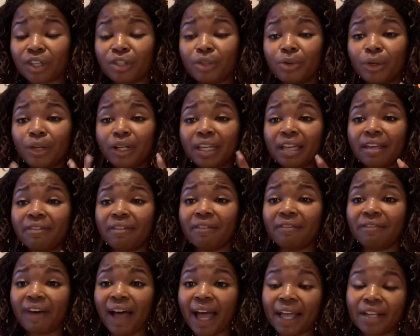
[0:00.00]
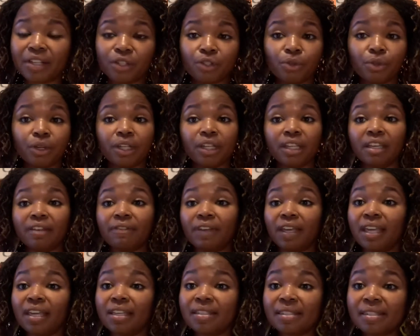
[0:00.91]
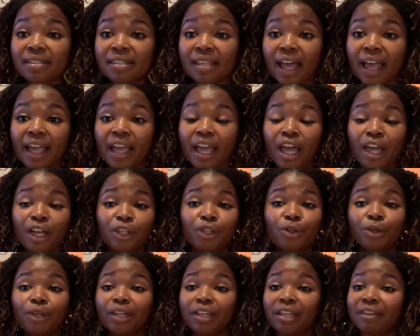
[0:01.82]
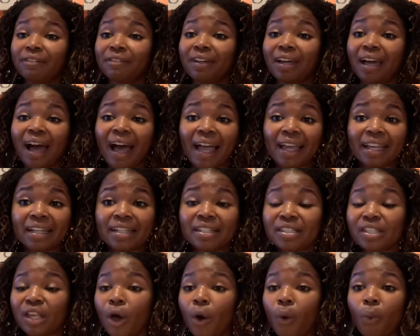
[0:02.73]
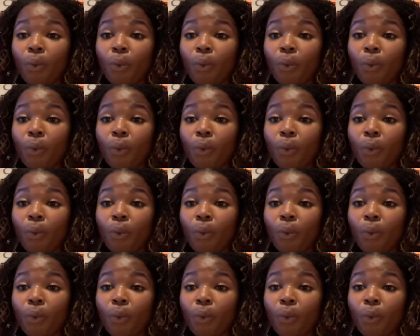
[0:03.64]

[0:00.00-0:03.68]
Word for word: You can give advice, you can give insight, you can give guidance,